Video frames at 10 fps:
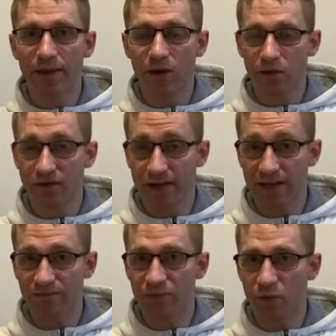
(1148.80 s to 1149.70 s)

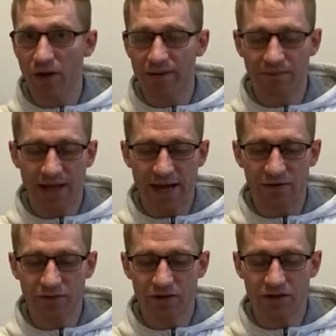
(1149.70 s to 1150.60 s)
Green, white, black,
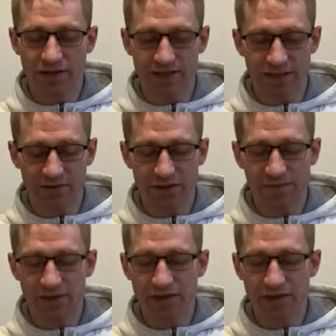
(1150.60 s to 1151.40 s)
oolong, etc.